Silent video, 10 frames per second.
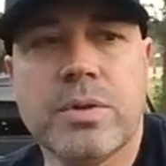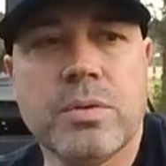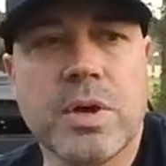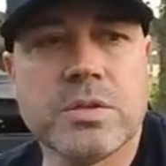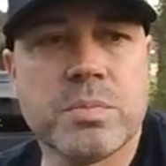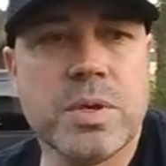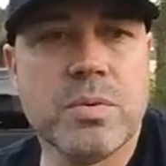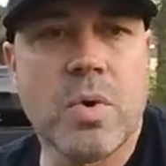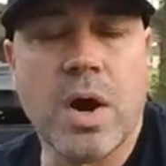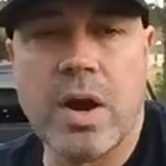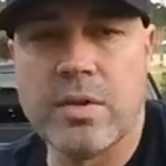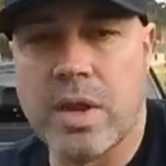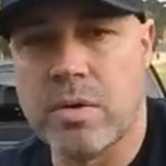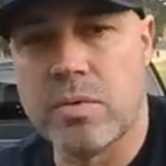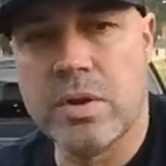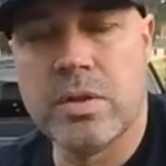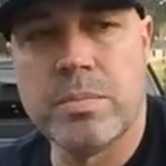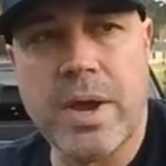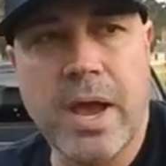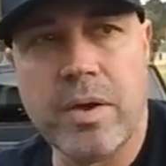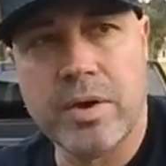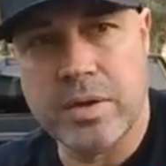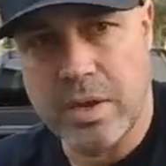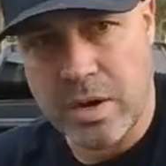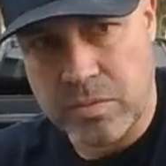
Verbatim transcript: USB wire that I run to the battery and then I